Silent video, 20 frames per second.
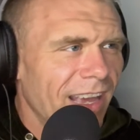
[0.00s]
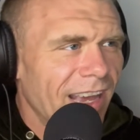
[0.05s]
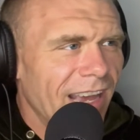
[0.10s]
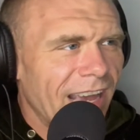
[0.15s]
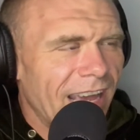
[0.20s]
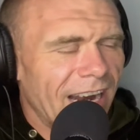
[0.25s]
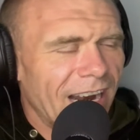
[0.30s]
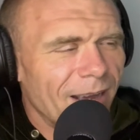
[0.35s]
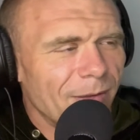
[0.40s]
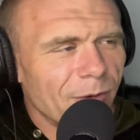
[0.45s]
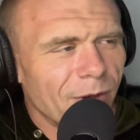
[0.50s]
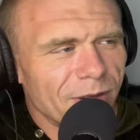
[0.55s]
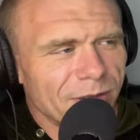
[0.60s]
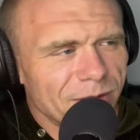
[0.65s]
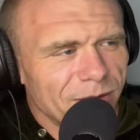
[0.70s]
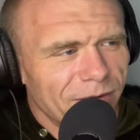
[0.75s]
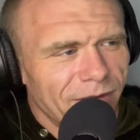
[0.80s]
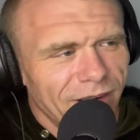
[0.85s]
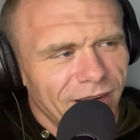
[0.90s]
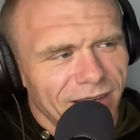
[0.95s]
And I'm
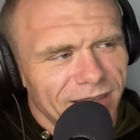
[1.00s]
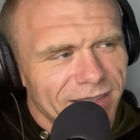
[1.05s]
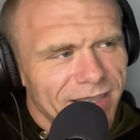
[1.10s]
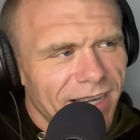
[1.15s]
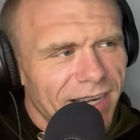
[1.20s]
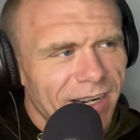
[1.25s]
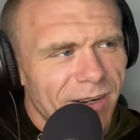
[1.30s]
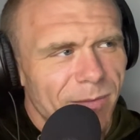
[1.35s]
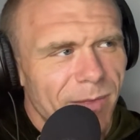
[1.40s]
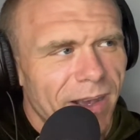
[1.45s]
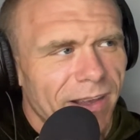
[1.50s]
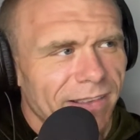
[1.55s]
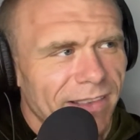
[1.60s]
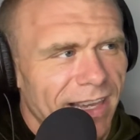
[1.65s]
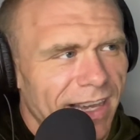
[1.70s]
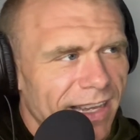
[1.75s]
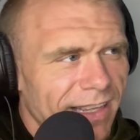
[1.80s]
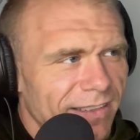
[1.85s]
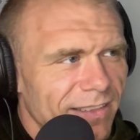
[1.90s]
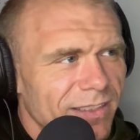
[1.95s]
also very excited about
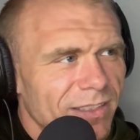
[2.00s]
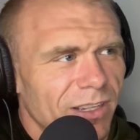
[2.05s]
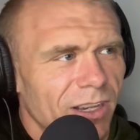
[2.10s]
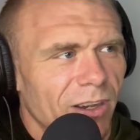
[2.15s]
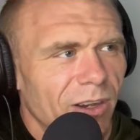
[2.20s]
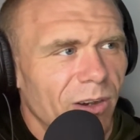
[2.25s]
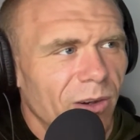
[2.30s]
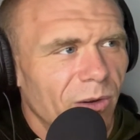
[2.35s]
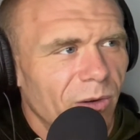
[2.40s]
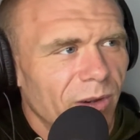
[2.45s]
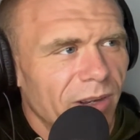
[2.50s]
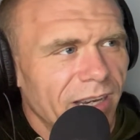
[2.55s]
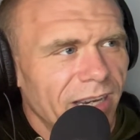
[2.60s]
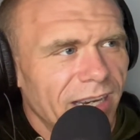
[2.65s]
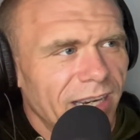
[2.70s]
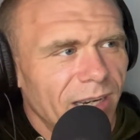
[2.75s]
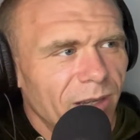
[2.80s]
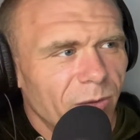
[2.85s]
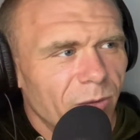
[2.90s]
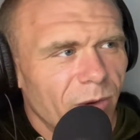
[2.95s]
that. So
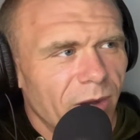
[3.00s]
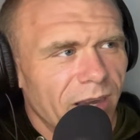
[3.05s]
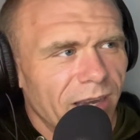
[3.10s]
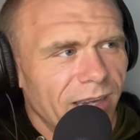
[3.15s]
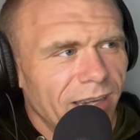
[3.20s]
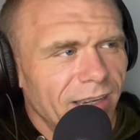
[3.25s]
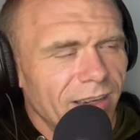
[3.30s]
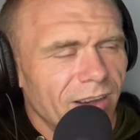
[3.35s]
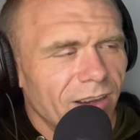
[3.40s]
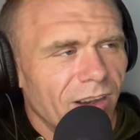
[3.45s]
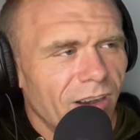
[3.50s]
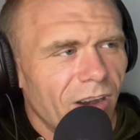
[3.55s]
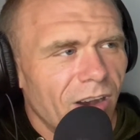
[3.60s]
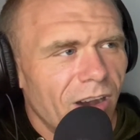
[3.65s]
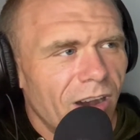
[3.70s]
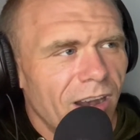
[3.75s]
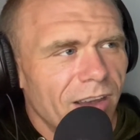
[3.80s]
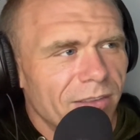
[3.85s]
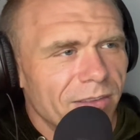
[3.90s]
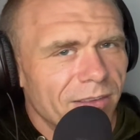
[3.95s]
anyway,
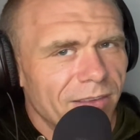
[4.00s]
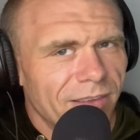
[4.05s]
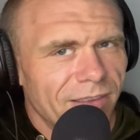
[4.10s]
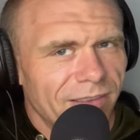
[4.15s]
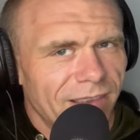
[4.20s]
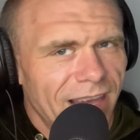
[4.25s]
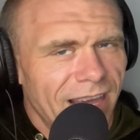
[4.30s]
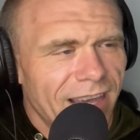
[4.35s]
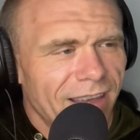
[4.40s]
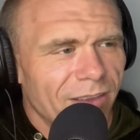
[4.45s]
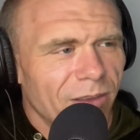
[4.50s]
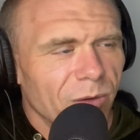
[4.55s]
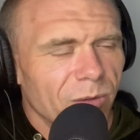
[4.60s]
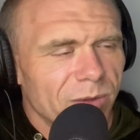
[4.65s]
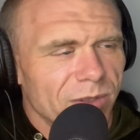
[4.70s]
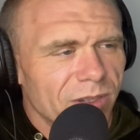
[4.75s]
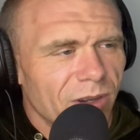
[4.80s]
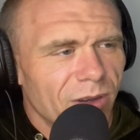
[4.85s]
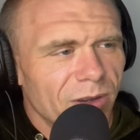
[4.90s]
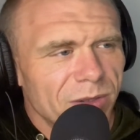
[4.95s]
other than that, there
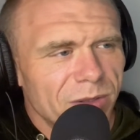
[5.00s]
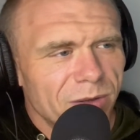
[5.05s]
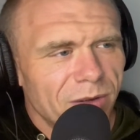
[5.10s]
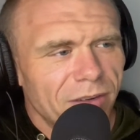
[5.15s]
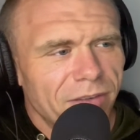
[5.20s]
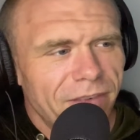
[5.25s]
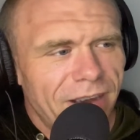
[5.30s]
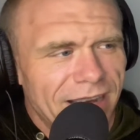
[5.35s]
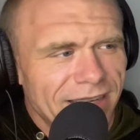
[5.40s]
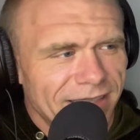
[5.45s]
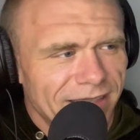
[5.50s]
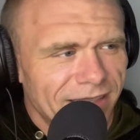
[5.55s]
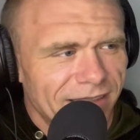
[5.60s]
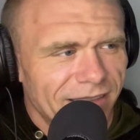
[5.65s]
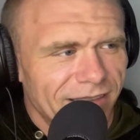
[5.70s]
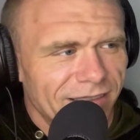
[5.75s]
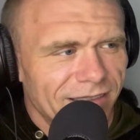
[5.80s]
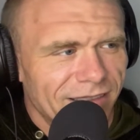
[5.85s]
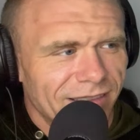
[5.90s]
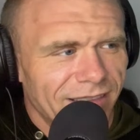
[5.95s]
was also a
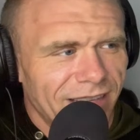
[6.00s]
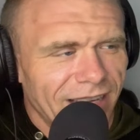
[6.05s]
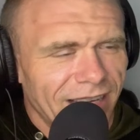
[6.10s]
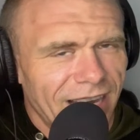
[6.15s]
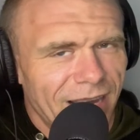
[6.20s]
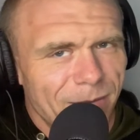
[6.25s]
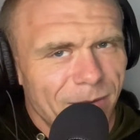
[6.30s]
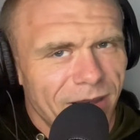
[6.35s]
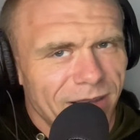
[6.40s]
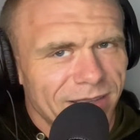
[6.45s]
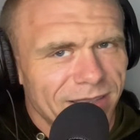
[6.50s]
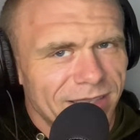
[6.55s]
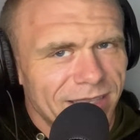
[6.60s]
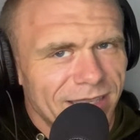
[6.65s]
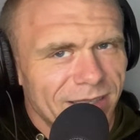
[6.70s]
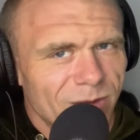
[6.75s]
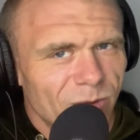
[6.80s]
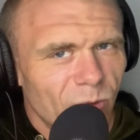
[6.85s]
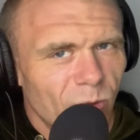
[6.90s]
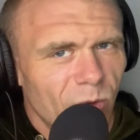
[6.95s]
facet that came out in
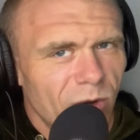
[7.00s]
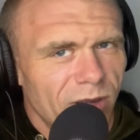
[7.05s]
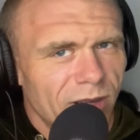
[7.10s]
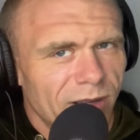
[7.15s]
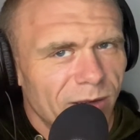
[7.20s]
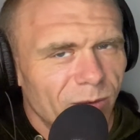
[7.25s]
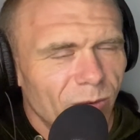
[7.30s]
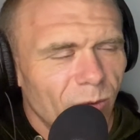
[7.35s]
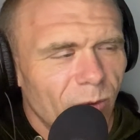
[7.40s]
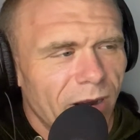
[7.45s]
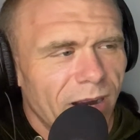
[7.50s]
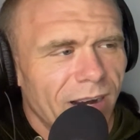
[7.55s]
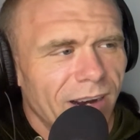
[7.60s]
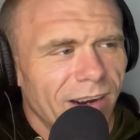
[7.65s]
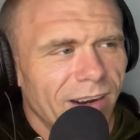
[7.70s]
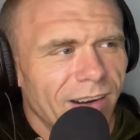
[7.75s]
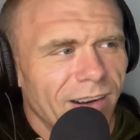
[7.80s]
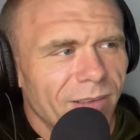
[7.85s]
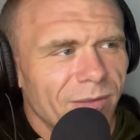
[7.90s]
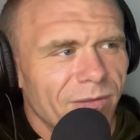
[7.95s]
Season 1
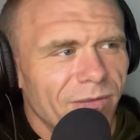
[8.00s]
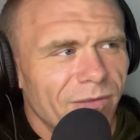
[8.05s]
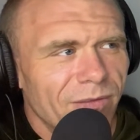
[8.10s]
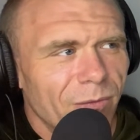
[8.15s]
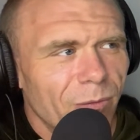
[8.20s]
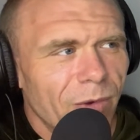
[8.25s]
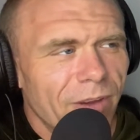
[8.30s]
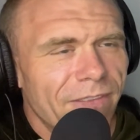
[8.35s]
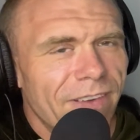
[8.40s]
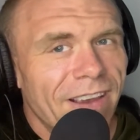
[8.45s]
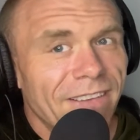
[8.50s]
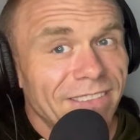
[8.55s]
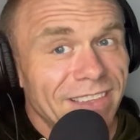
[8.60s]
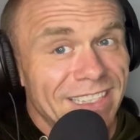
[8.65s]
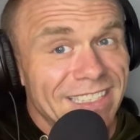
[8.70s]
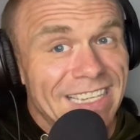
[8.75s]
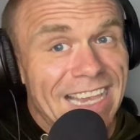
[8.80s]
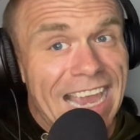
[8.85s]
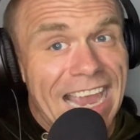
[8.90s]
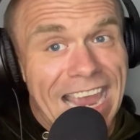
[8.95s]
where we found
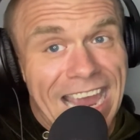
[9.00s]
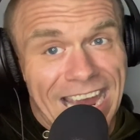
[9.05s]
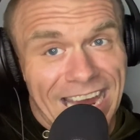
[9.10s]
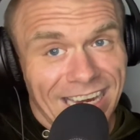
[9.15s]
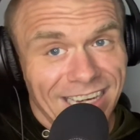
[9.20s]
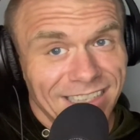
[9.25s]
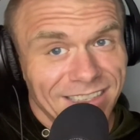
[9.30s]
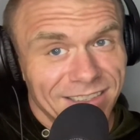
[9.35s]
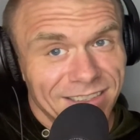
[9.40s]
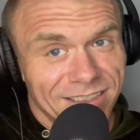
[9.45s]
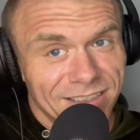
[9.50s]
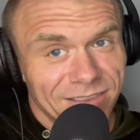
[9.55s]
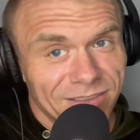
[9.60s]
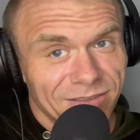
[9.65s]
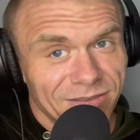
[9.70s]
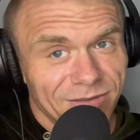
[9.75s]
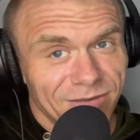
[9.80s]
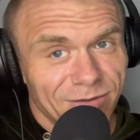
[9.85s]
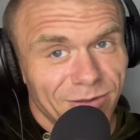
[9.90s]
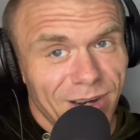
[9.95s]
these eggs,
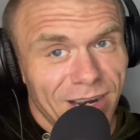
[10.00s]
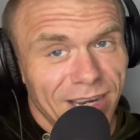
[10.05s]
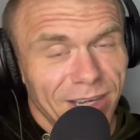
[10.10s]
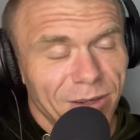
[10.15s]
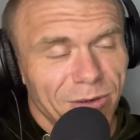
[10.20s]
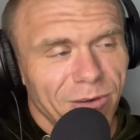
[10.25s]
right?